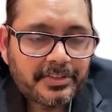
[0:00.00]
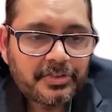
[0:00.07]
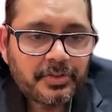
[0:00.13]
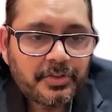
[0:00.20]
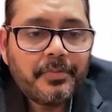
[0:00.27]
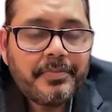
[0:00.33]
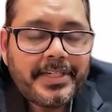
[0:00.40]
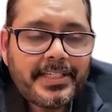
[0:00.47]
So
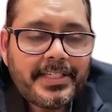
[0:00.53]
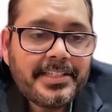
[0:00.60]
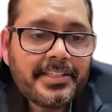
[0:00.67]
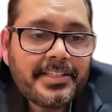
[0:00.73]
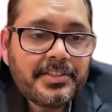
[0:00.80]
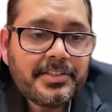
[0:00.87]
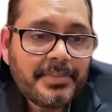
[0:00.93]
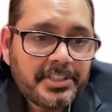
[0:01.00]
what we did
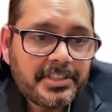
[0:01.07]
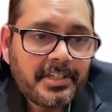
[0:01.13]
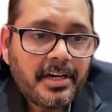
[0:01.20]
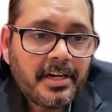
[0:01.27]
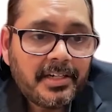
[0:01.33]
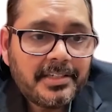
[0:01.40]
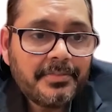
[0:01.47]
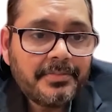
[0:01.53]
is we
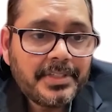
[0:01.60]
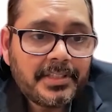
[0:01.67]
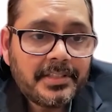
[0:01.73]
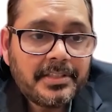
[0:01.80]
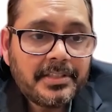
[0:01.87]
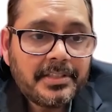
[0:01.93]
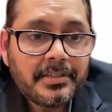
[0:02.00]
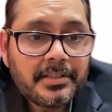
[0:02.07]
started with
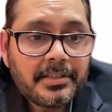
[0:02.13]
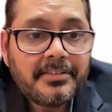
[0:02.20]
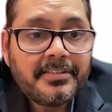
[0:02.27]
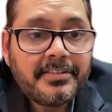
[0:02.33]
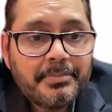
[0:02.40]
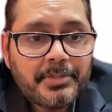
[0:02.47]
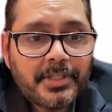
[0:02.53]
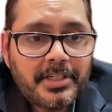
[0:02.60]
the
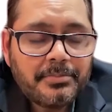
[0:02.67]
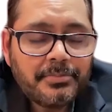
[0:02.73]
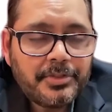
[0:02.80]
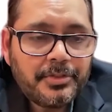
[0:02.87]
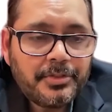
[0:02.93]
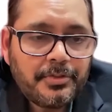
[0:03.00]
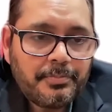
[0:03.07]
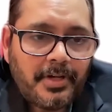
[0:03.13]
dream come
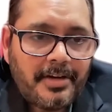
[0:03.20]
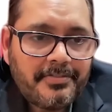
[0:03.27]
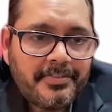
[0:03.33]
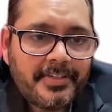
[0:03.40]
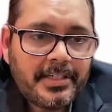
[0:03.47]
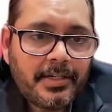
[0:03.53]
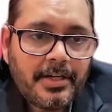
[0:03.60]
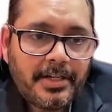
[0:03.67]
true profit
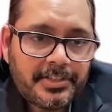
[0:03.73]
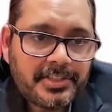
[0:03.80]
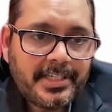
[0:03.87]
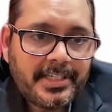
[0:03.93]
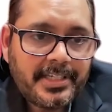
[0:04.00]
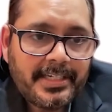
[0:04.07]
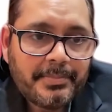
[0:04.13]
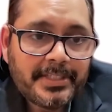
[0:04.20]
and loss
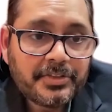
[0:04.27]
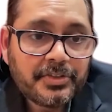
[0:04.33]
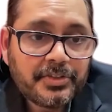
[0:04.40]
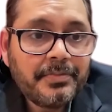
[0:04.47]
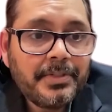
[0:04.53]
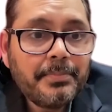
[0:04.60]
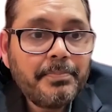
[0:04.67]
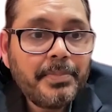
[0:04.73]
statement. So
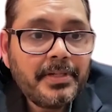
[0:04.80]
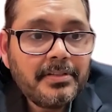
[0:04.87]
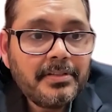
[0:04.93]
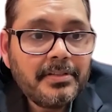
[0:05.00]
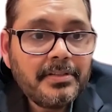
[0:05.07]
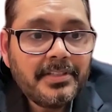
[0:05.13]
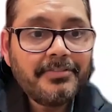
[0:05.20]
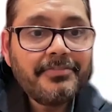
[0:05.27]
we build
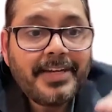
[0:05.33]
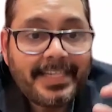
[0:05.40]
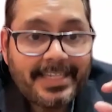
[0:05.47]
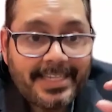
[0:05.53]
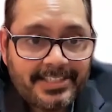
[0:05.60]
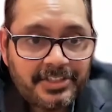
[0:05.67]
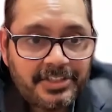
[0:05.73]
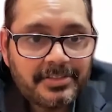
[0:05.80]
their
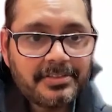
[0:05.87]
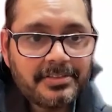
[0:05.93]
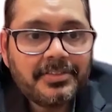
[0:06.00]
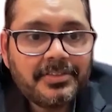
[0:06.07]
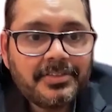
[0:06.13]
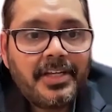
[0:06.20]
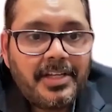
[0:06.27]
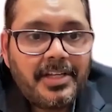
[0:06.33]

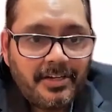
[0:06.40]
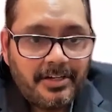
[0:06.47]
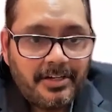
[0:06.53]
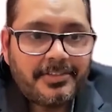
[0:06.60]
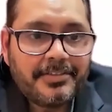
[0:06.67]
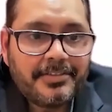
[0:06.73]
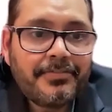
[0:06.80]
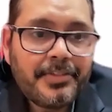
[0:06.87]
financials of
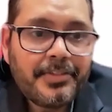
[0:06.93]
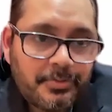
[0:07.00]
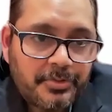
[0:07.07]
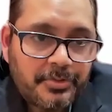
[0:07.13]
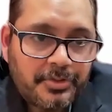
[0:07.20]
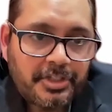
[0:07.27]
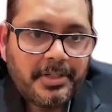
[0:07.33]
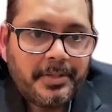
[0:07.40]
the
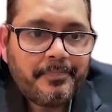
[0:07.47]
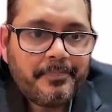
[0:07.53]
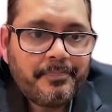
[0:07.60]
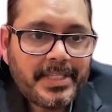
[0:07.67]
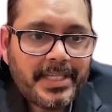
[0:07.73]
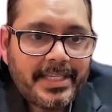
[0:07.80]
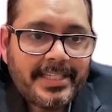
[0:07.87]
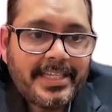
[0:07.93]
future.
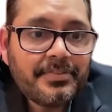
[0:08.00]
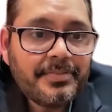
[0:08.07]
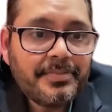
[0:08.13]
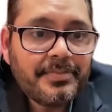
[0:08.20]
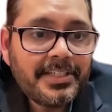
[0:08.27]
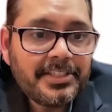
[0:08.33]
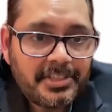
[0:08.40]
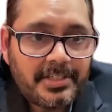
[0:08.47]
And that's where
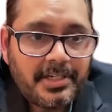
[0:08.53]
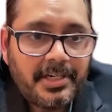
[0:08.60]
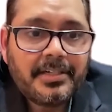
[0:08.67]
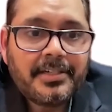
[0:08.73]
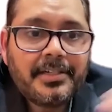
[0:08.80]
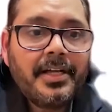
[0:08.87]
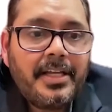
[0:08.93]
I start.